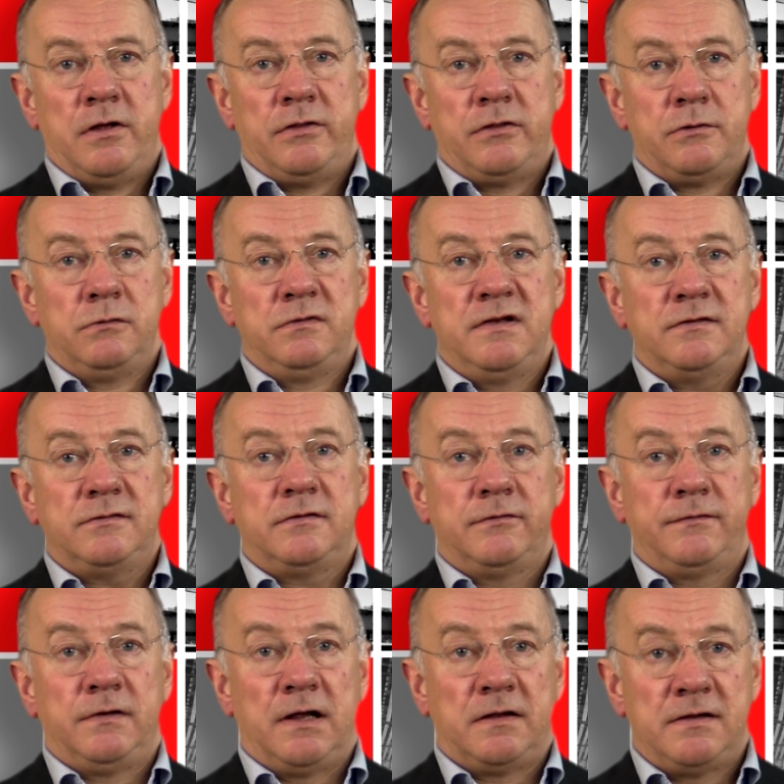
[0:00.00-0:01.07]
Through this, the
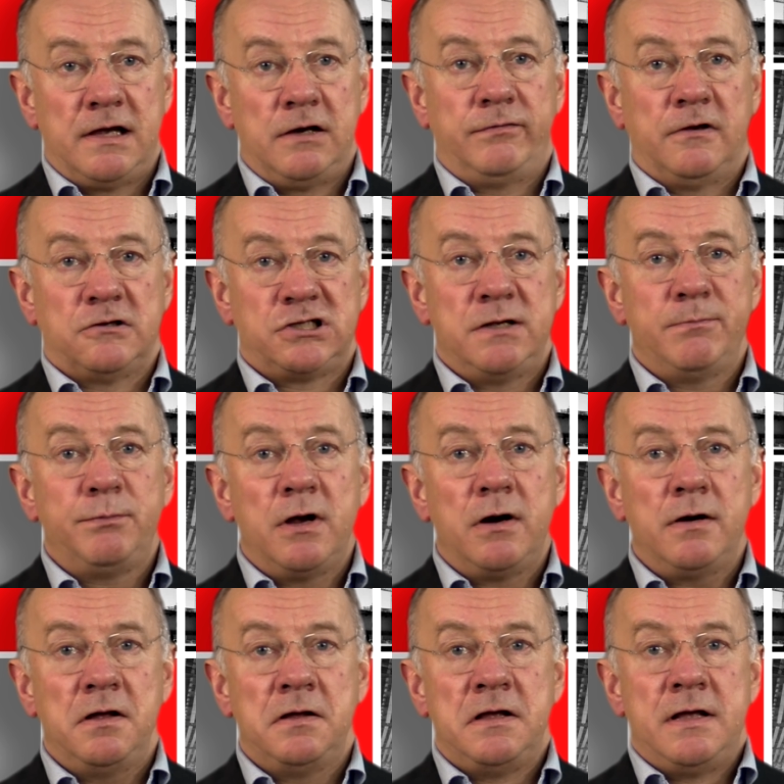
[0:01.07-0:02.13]
Philadelphia
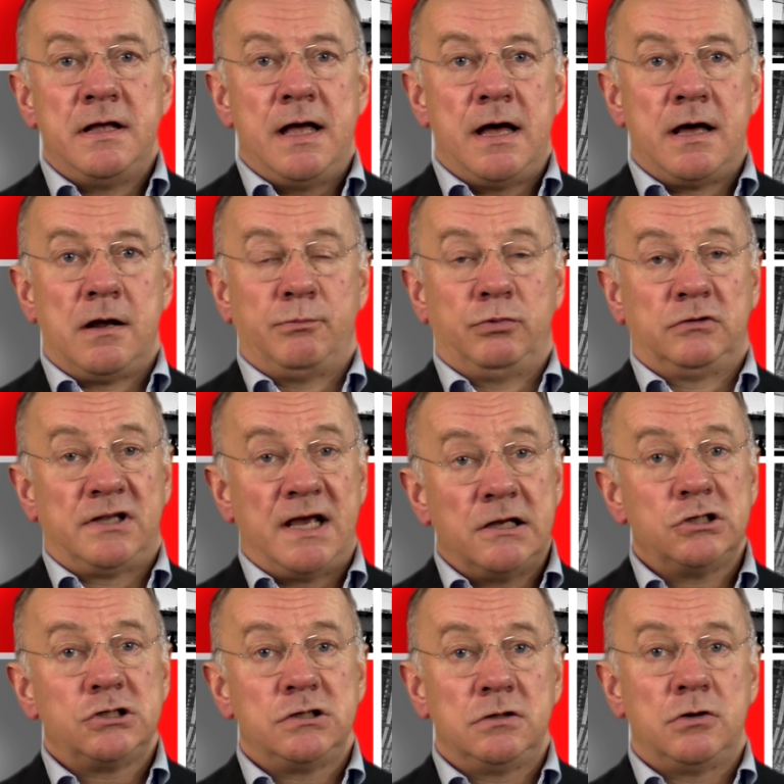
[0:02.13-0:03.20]
shipyard and a
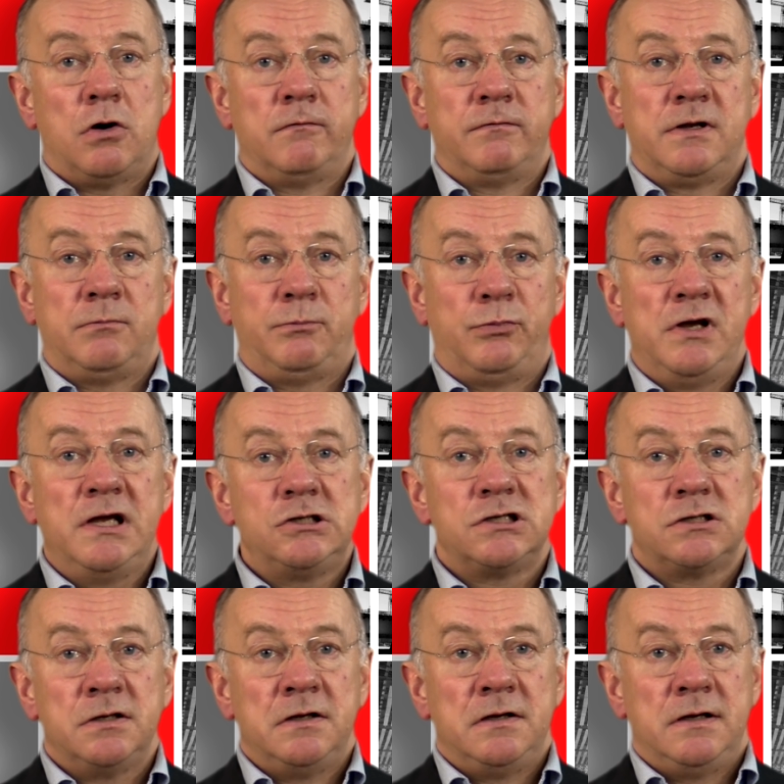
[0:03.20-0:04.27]
potential covenant
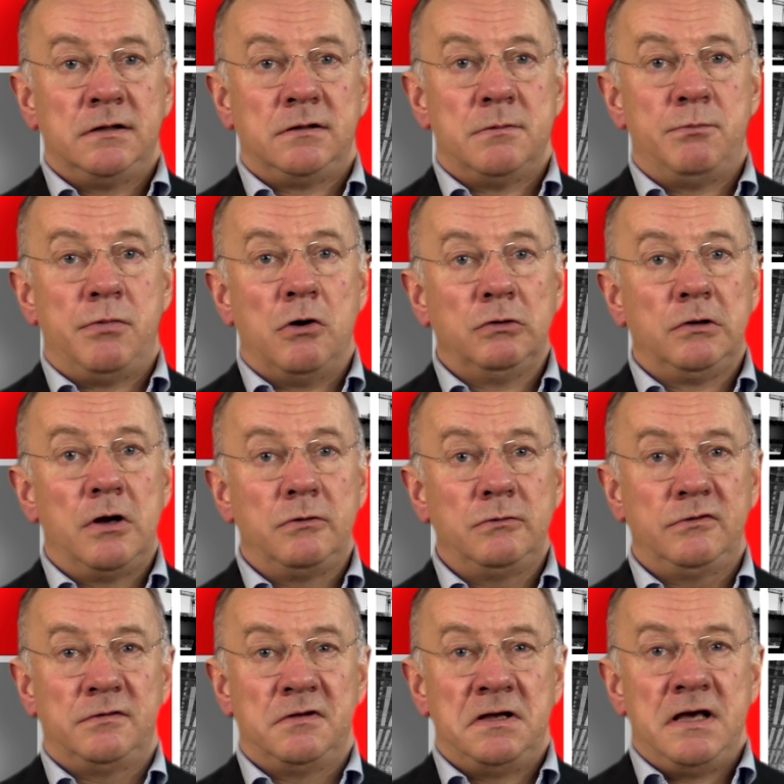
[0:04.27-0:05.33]
breach in the bond
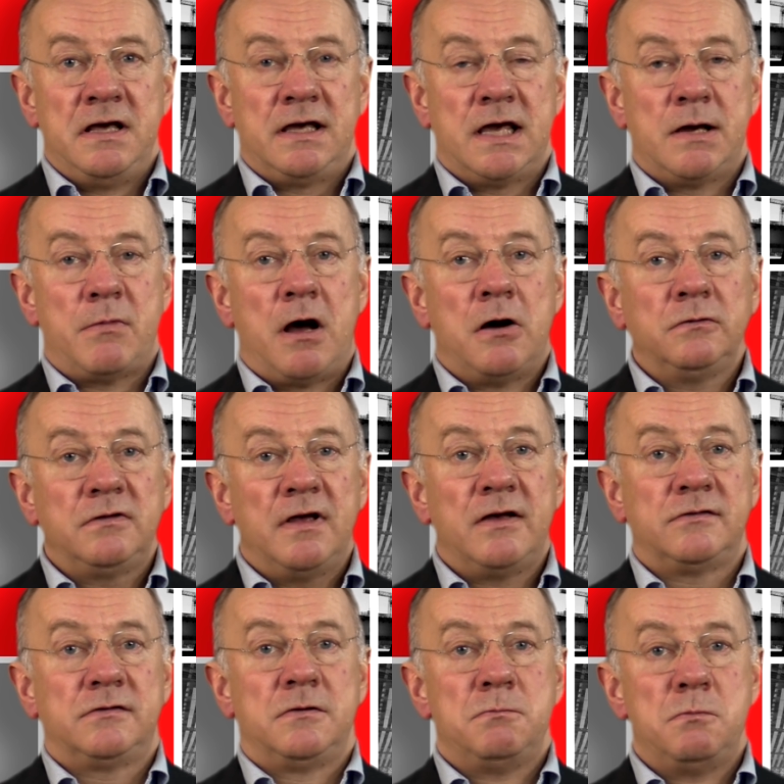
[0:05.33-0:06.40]
loans came out
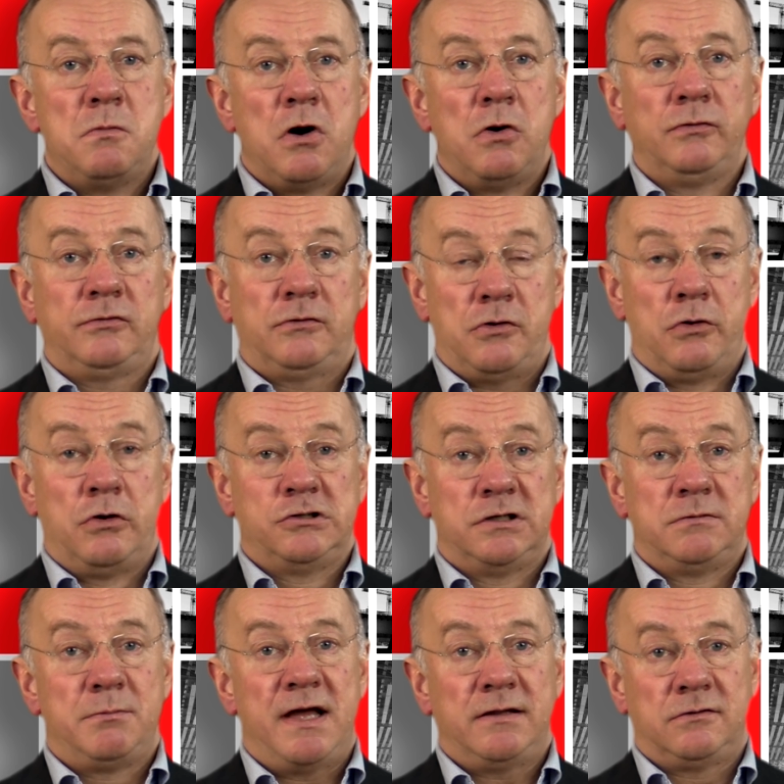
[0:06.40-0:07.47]
as the most
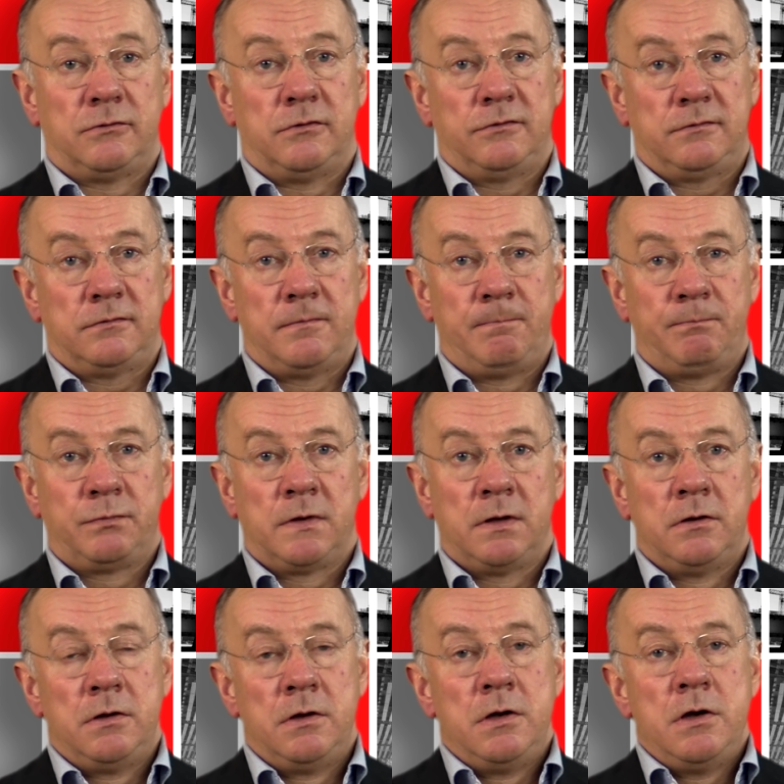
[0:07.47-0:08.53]
urgent matters.
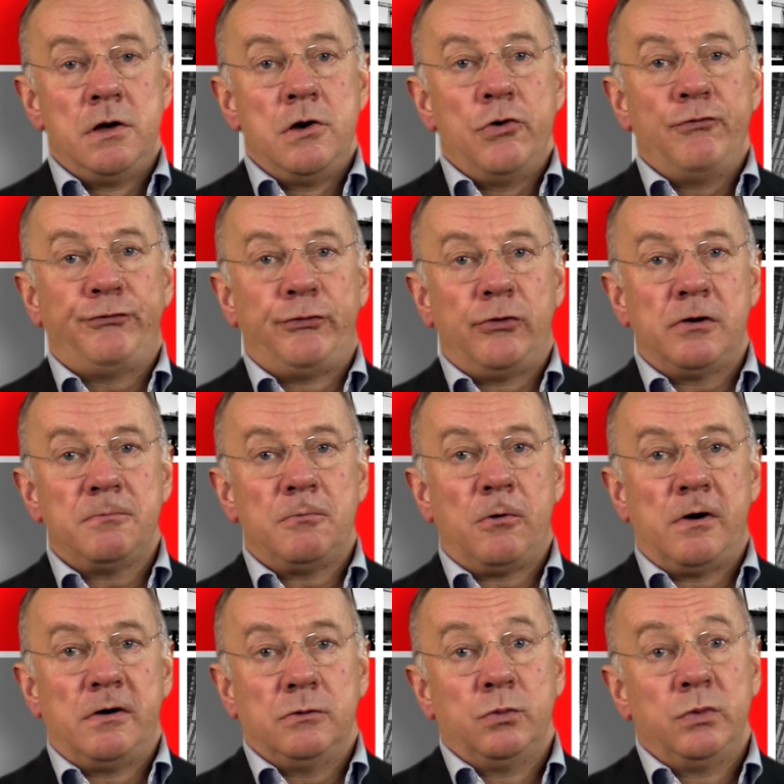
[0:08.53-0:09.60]

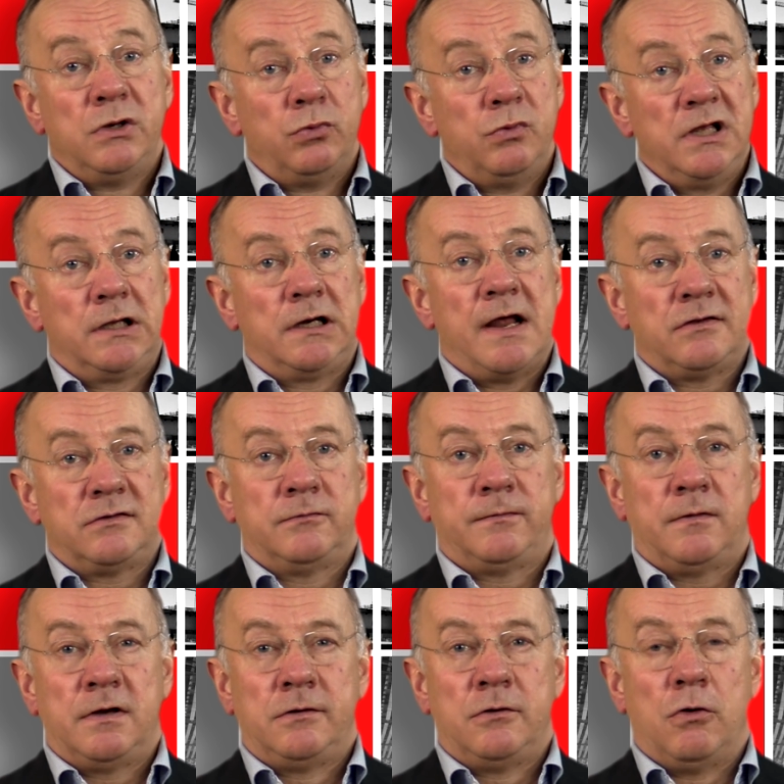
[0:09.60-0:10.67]
Furthermore, we
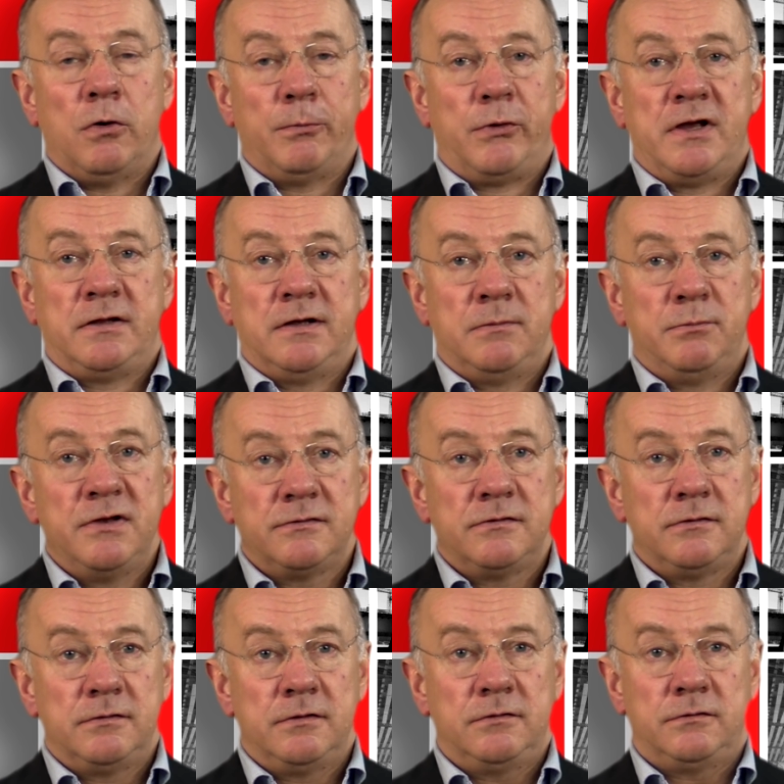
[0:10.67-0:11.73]
reclassified the operating
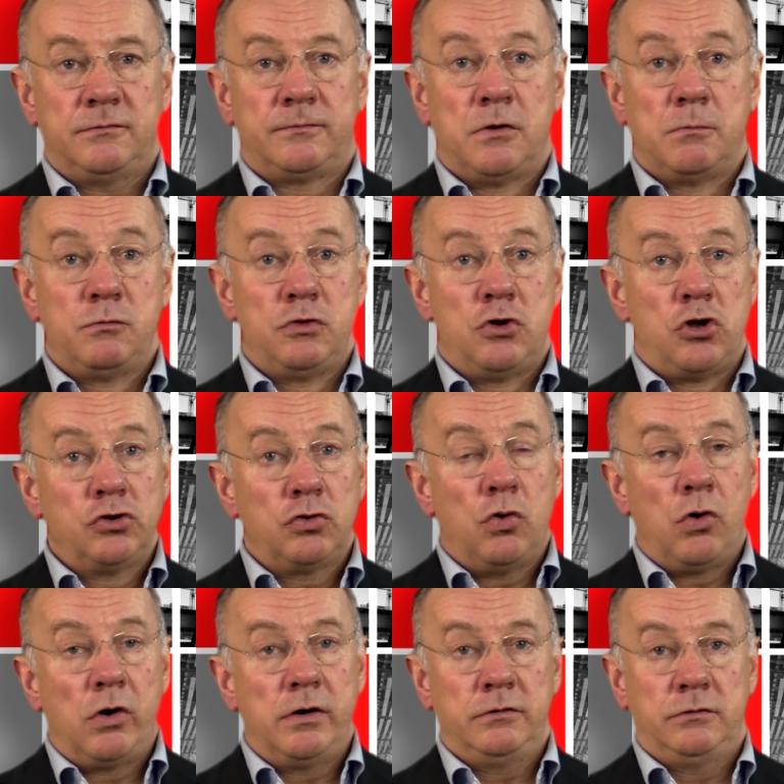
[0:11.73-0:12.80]
businesses from
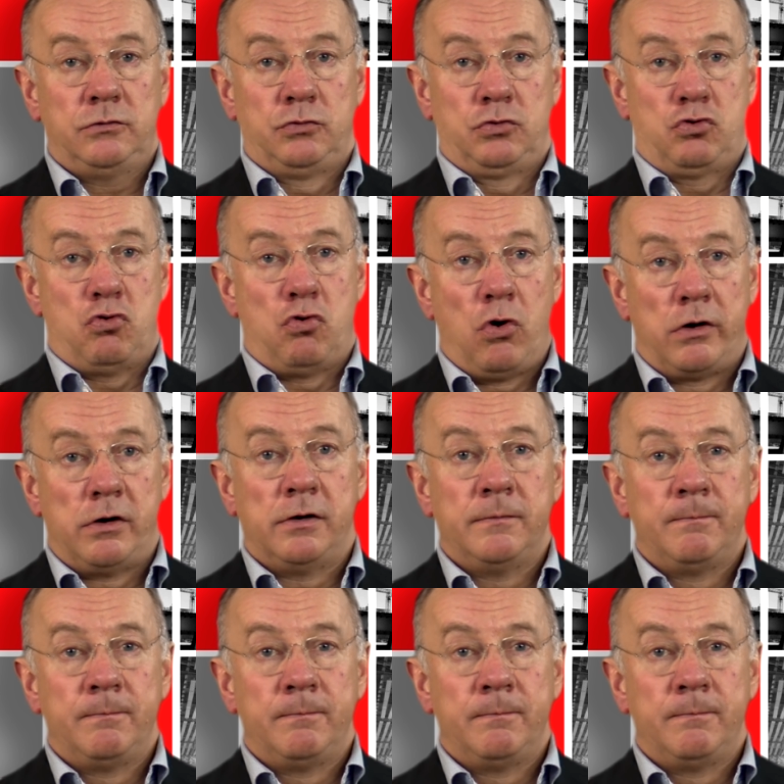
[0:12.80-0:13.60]
non-core to core.